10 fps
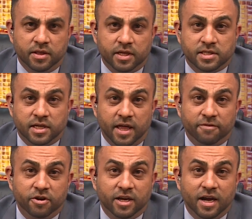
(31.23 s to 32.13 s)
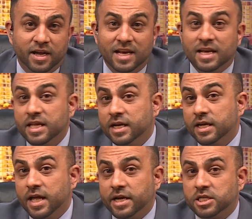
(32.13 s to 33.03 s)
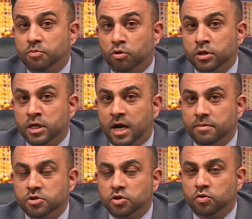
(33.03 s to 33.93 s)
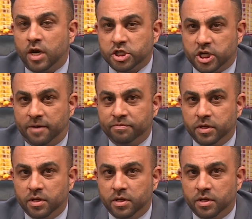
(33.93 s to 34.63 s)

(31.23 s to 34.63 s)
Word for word: that South Africa illegally exported arms to Russia